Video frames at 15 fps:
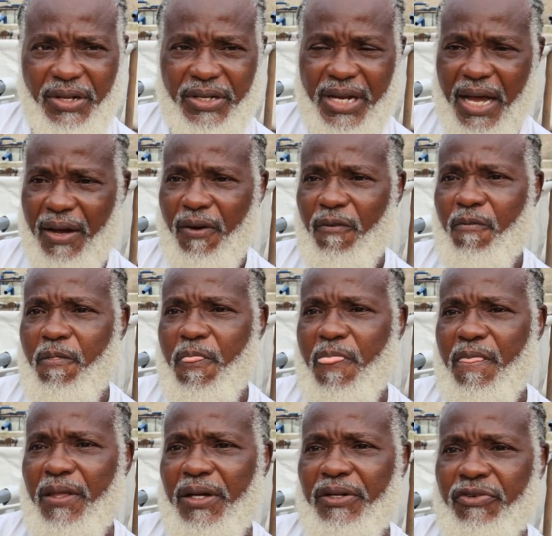Now,
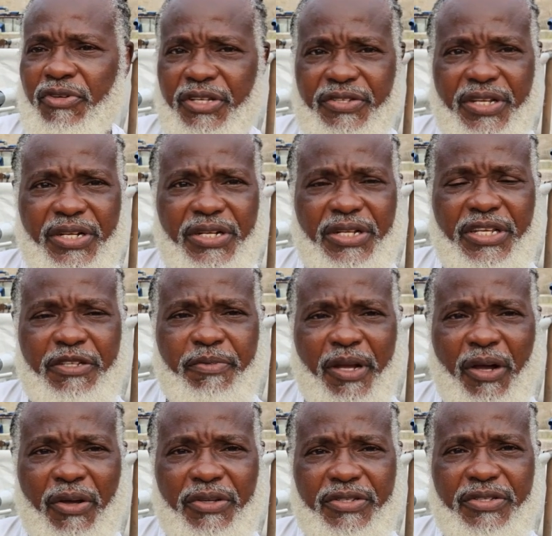reason is
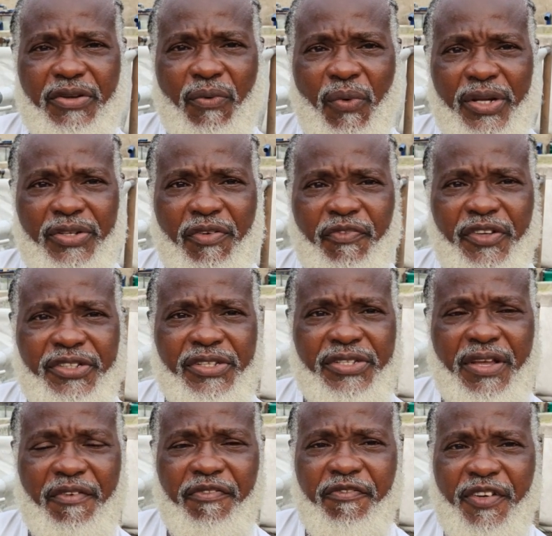because when your
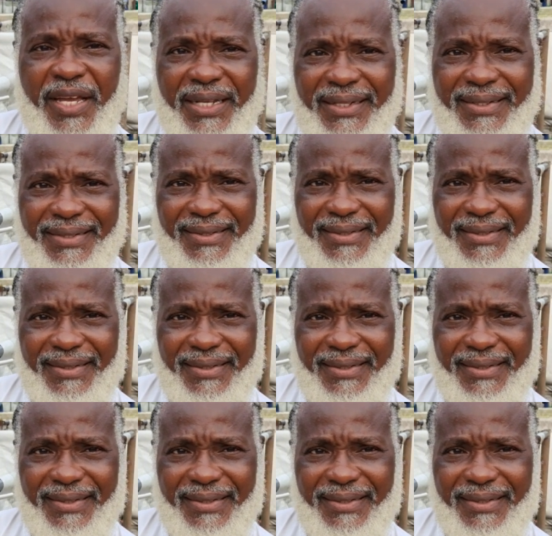fishes are fed